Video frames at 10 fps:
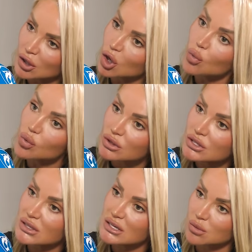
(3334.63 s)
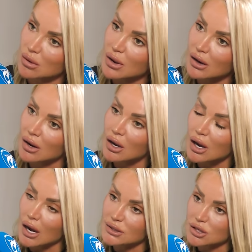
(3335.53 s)
You know, wonder these women
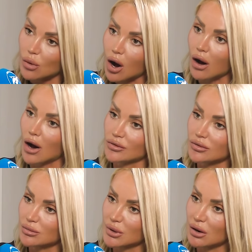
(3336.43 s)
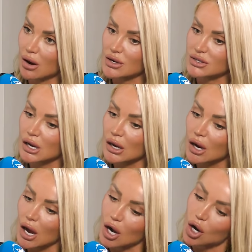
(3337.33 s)
are so hardened because
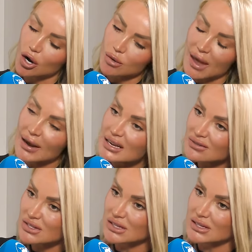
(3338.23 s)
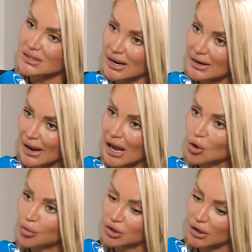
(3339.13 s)
a lot of men, even to this day
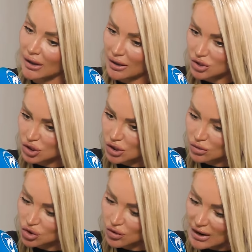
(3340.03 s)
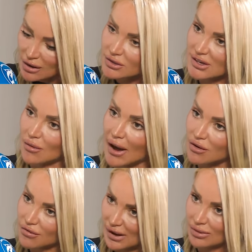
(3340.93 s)
now, but the girls are so trained because I,
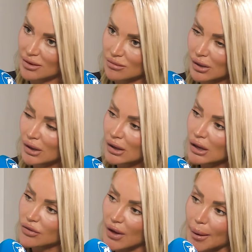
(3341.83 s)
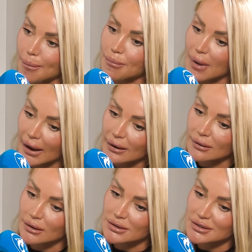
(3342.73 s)
I vet them that
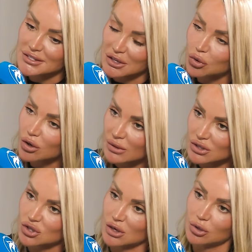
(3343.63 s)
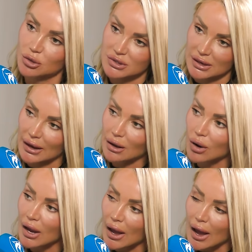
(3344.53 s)
men still come into strip clubs
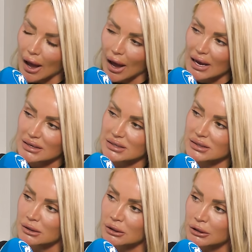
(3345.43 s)
now as,